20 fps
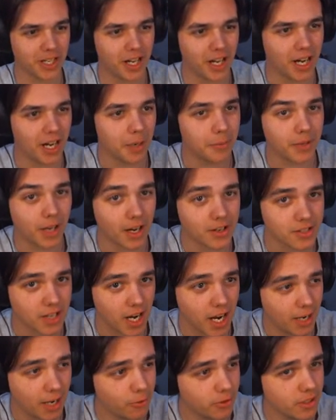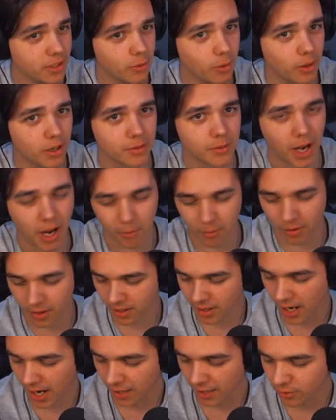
Um, guys, I really want to. I want to.